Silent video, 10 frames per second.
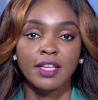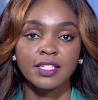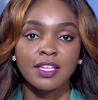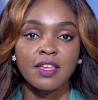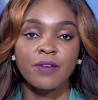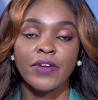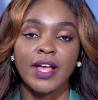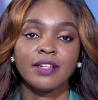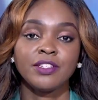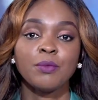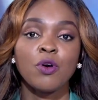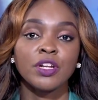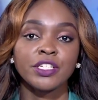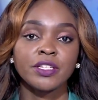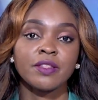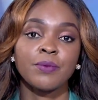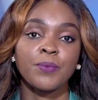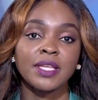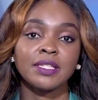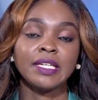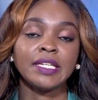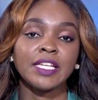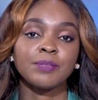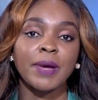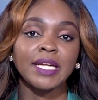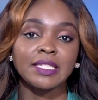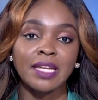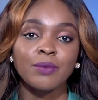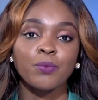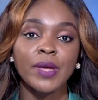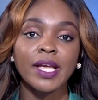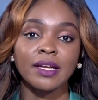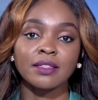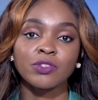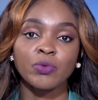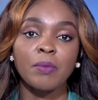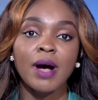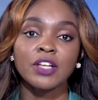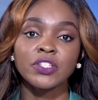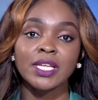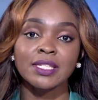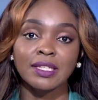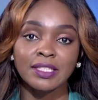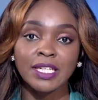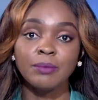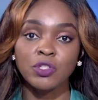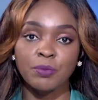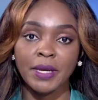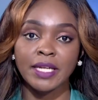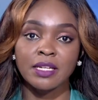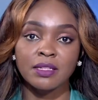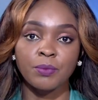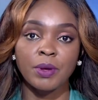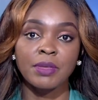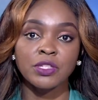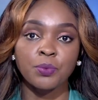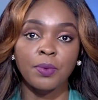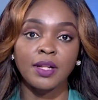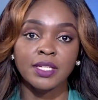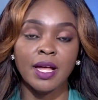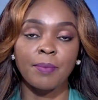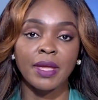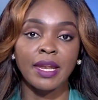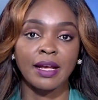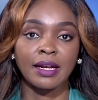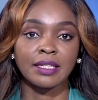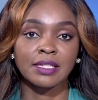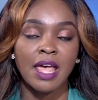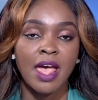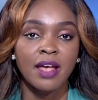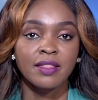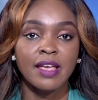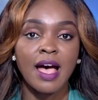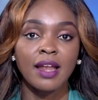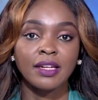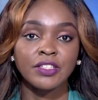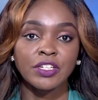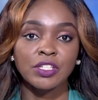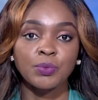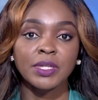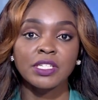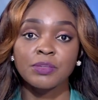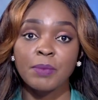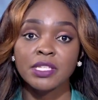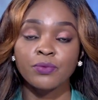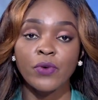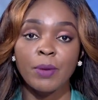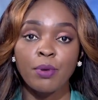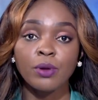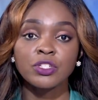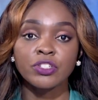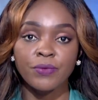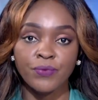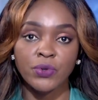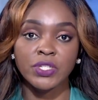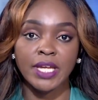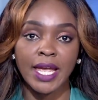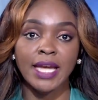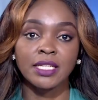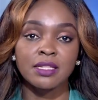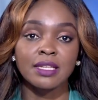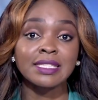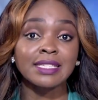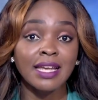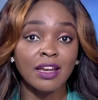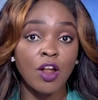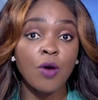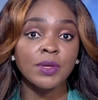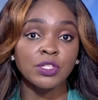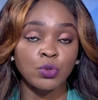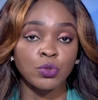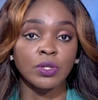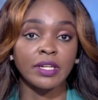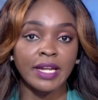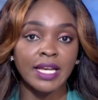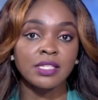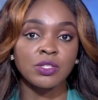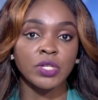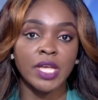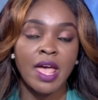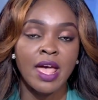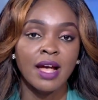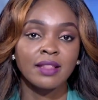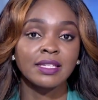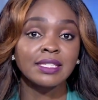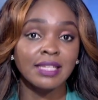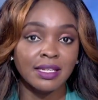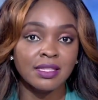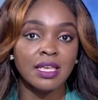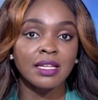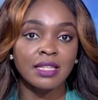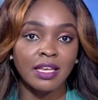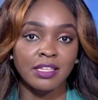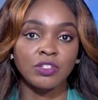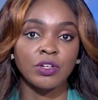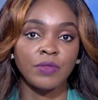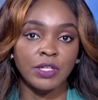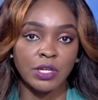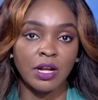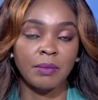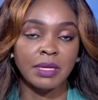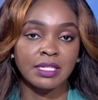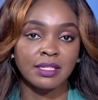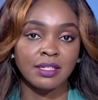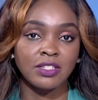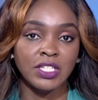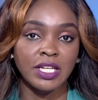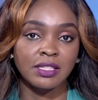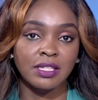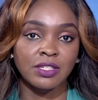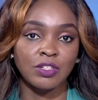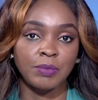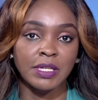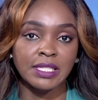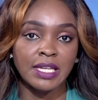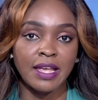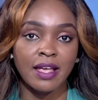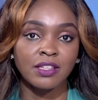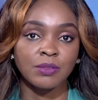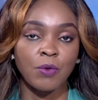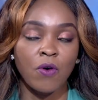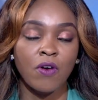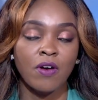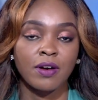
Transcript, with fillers: South Africa demolished the West Indies by 10 wickets to emerge as the team to beat at the Women's World Cup in England. The Islanders were dismissed for a paltry 48, their second lowest total in history and the sixth in the history of the tournament. CGTN CSWC has more.